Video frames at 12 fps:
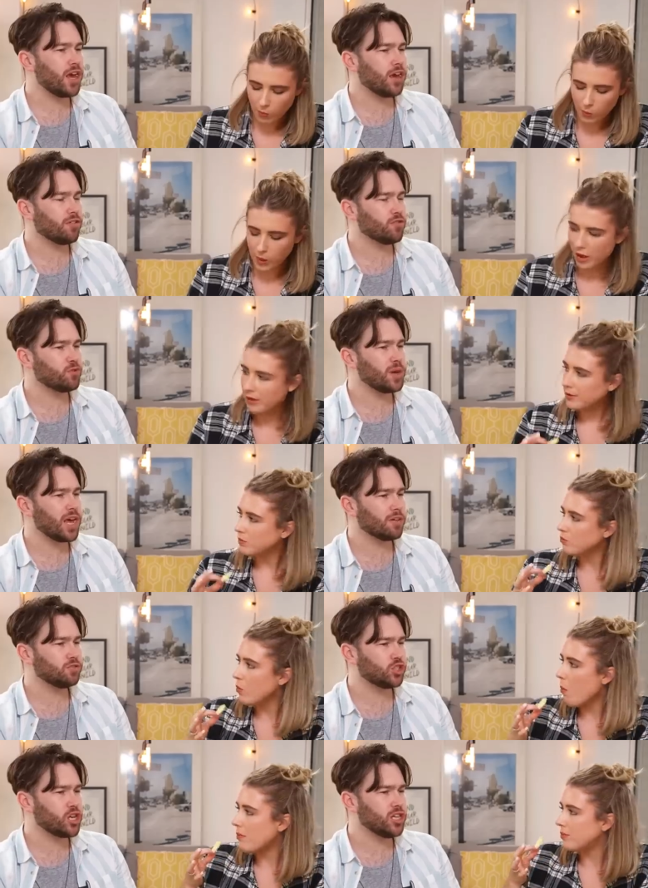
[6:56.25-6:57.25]
Speaker 1: here, if we
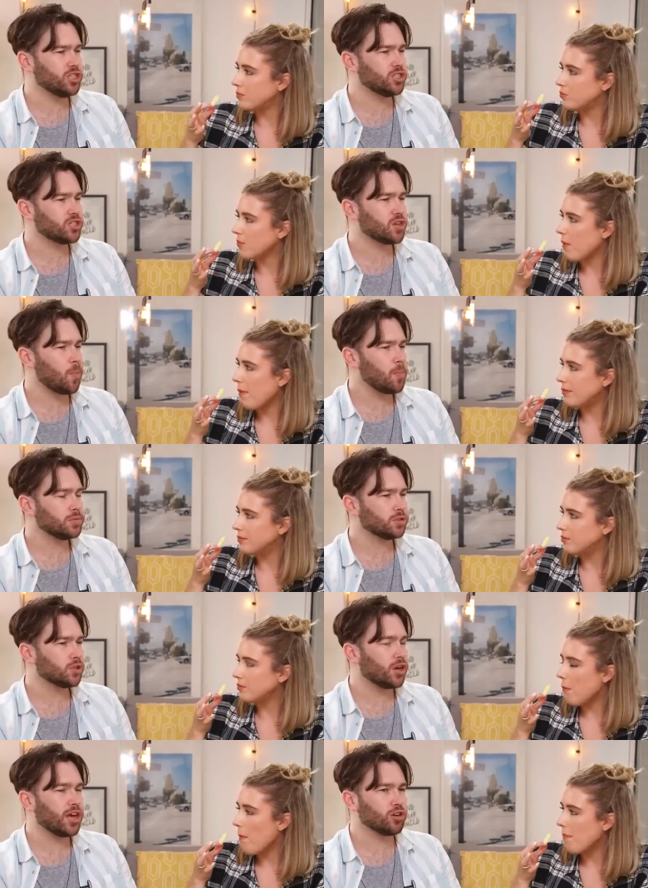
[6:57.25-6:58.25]
have cheese
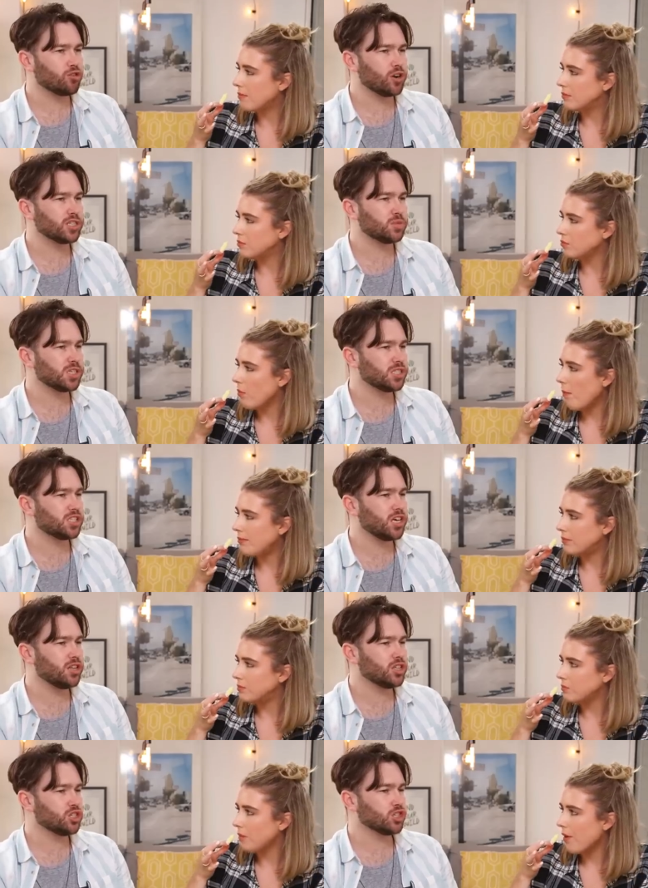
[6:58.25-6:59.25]
in crisps, it's
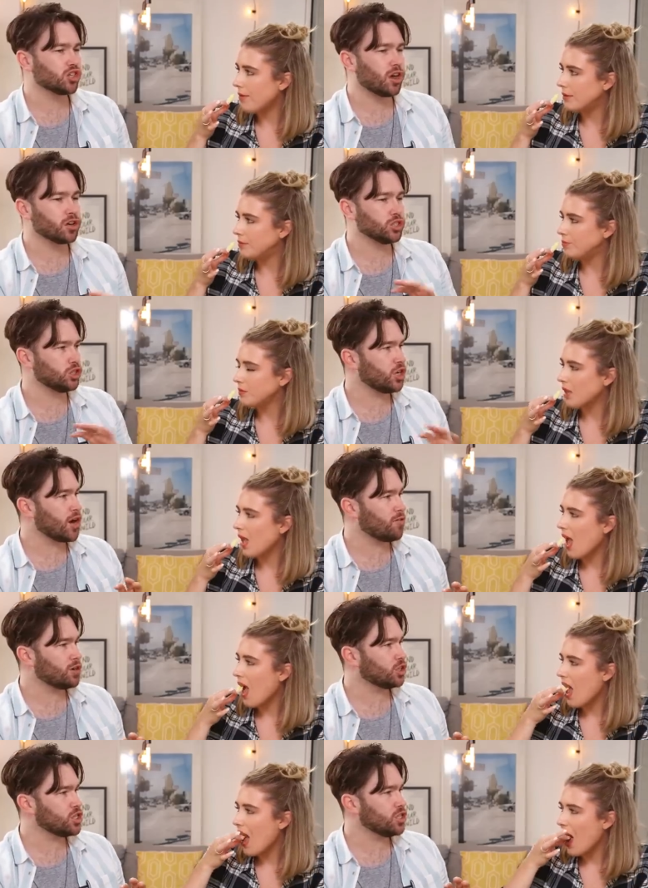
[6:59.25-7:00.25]
either just like a
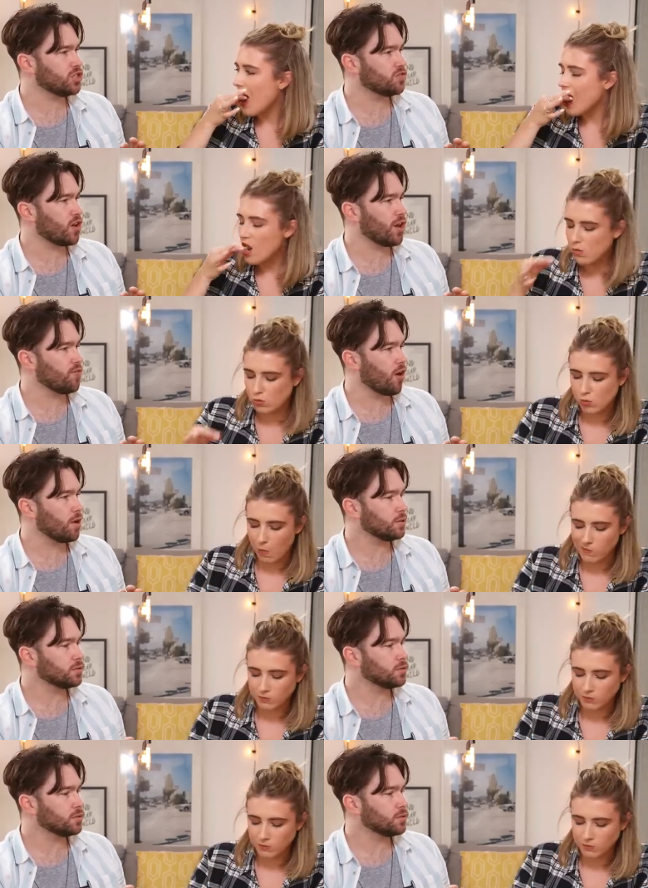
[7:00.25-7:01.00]
generic cheese flavour mm